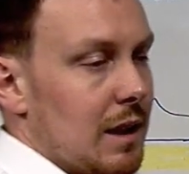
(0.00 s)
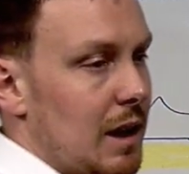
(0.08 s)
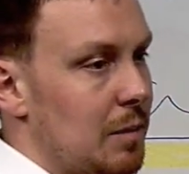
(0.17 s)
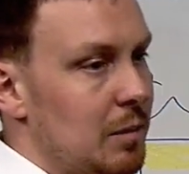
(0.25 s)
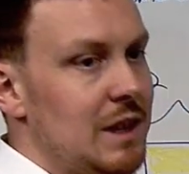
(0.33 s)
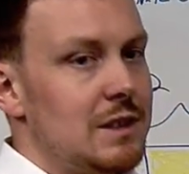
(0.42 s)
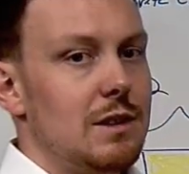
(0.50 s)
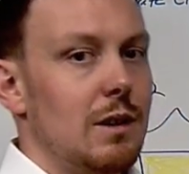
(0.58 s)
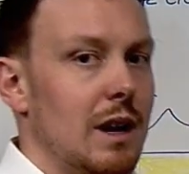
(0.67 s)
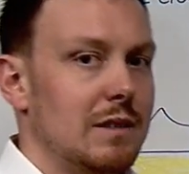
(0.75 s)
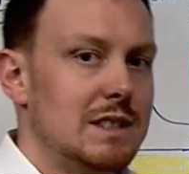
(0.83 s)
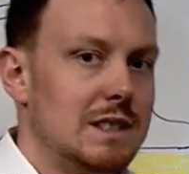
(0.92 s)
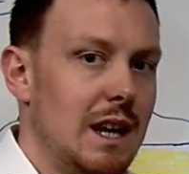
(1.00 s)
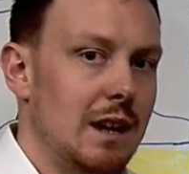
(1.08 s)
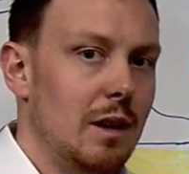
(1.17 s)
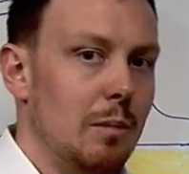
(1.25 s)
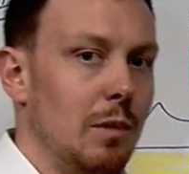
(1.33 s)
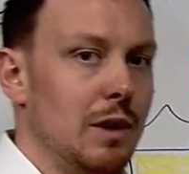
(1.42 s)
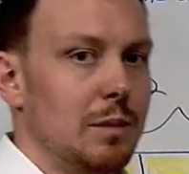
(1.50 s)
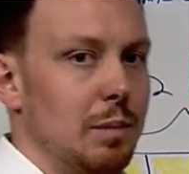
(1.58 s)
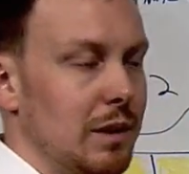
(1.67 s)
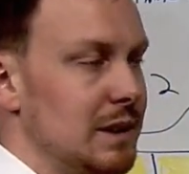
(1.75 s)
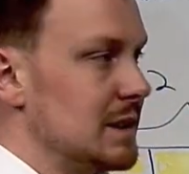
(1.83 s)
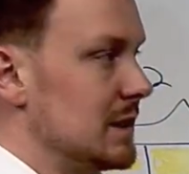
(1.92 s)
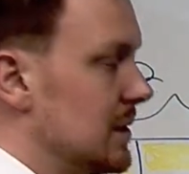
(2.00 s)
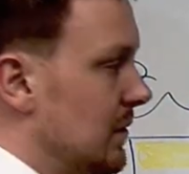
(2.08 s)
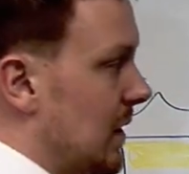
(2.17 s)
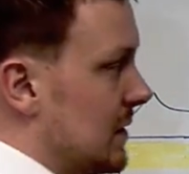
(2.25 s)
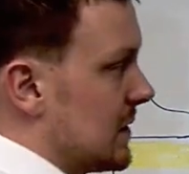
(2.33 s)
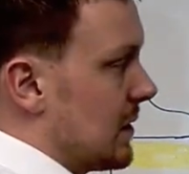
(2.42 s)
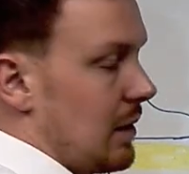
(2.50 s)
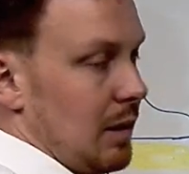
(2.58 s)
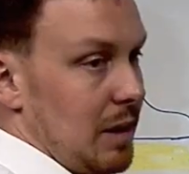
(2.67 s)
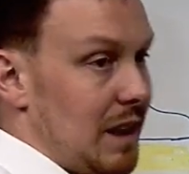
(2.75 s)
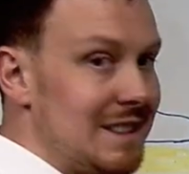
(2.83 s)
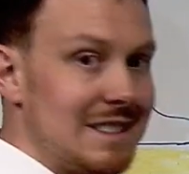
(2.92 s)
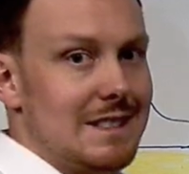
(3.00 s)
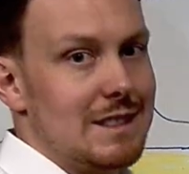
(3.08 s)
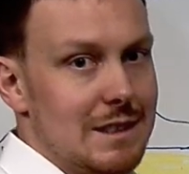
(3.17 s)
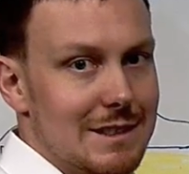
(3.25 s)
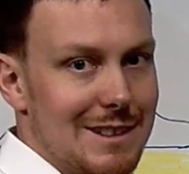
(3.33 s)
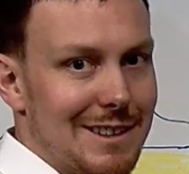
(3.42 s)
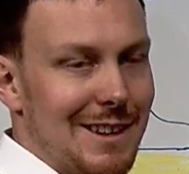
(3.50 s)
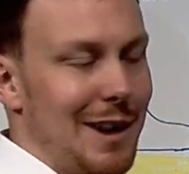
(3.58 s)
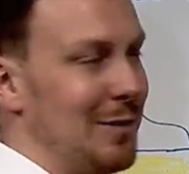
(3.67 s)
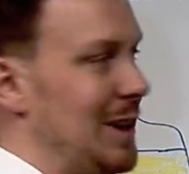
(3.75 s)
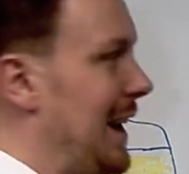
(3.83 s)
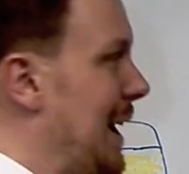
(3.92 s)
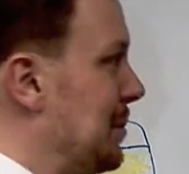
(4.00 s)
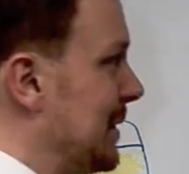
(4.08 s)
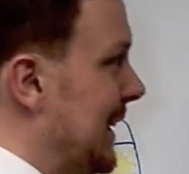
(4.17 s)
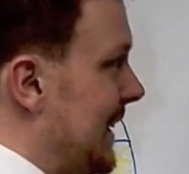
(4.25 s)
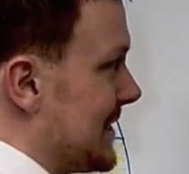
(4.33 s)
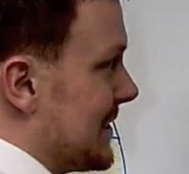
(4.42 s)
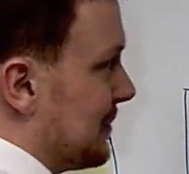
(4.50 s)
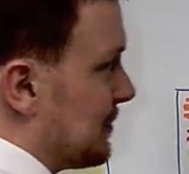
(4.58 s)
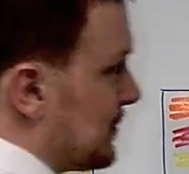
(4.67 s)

It means you don't have to stand up multiple instances of those instances of that application.